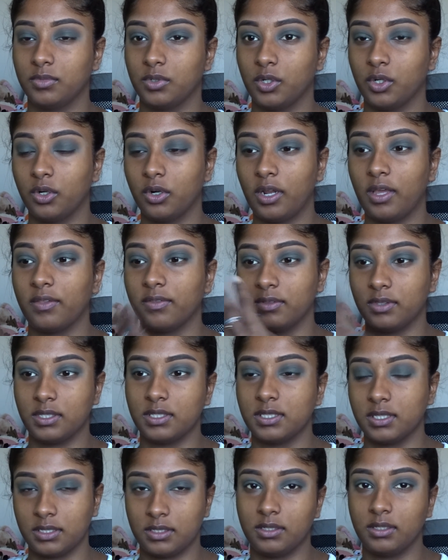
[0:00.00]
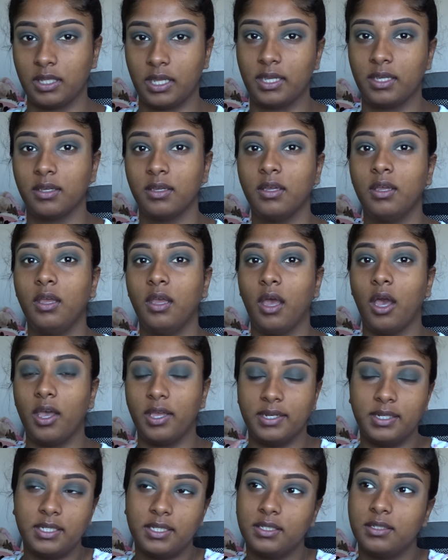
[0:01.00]
ethnicity, like
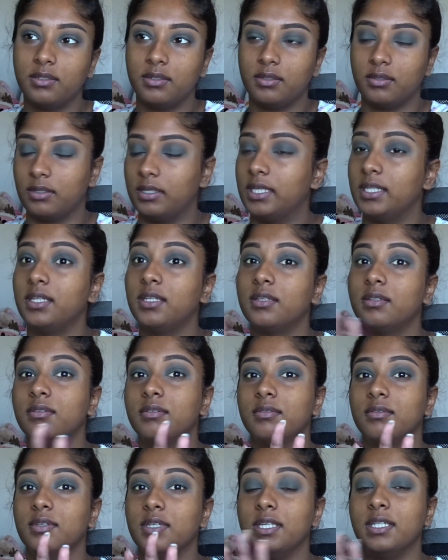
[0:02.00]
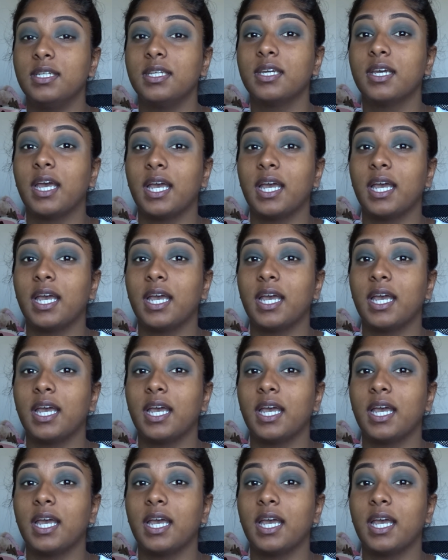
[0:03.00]
India